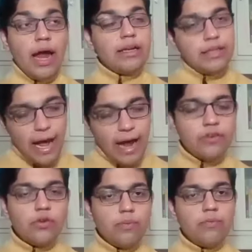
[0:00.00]
And
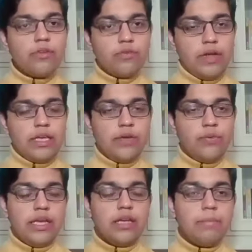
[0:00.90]
that tomb was very
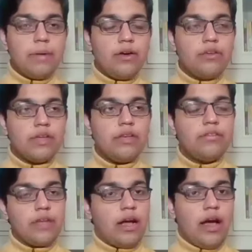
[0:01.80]
unique because
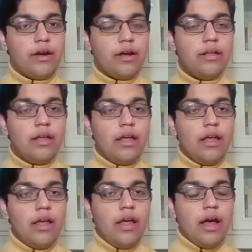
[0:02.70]
in Saqqara,
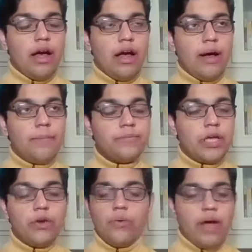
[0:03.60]

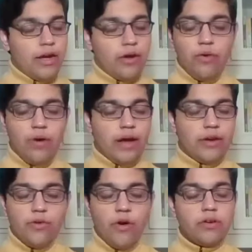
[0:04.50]

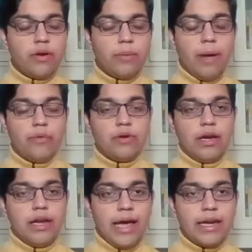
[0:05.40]
I talked about
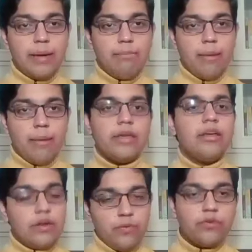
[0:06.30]
the lion cub
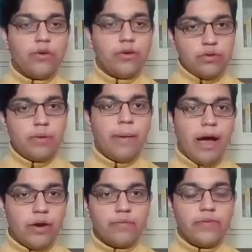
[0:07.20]
mummy. It was also a
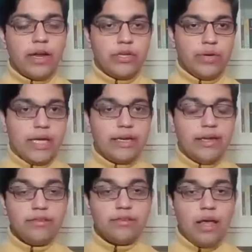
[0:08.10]
part of that
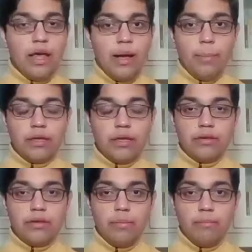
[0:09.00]
uniqueness.
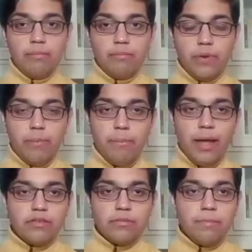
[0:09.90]
But the
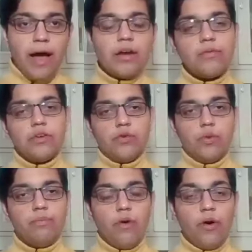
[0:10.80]
best part of the
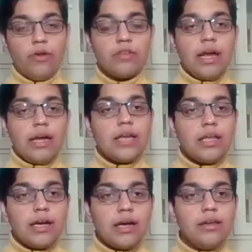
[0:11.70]
tomb was that
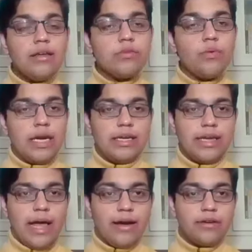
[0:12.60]
the colors were
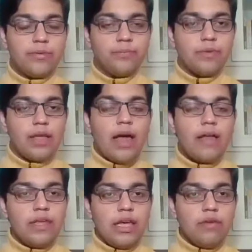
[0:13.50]
intact.
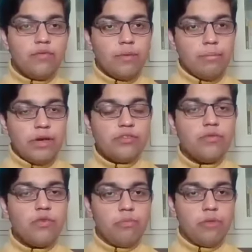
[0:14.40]
And the
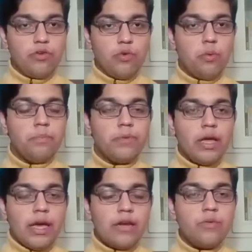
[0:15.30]
information from the tomb,
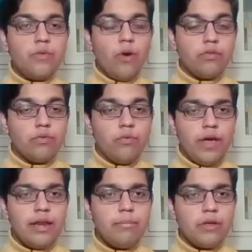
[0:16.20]
it was
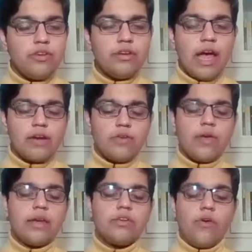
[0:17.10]
very much intact.
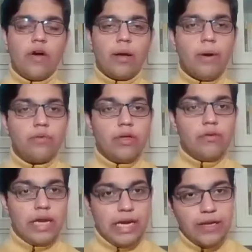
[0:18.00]
You can talk about
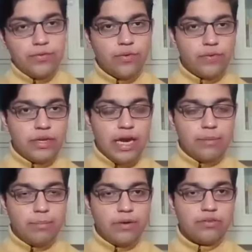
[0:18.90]
the relatives of the
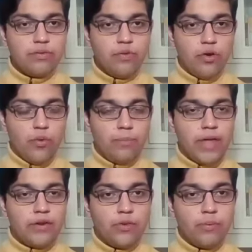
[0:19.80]
dead person for whom
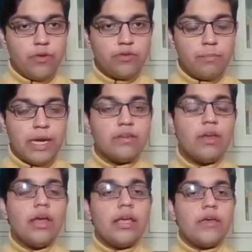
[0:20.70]
that tomb was made.
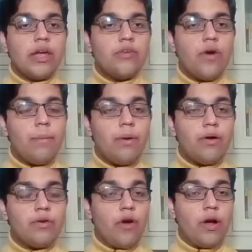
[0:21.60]
You can talk
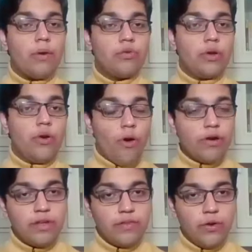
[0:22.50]
about the
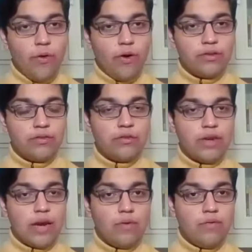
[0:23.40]
gods and the goddesses
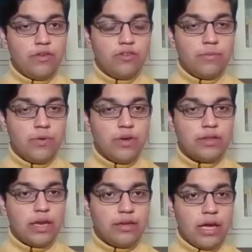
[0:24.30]
that were worshipped
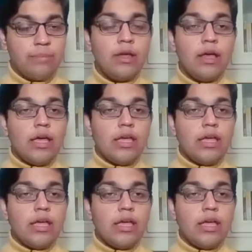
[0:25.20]
during that time.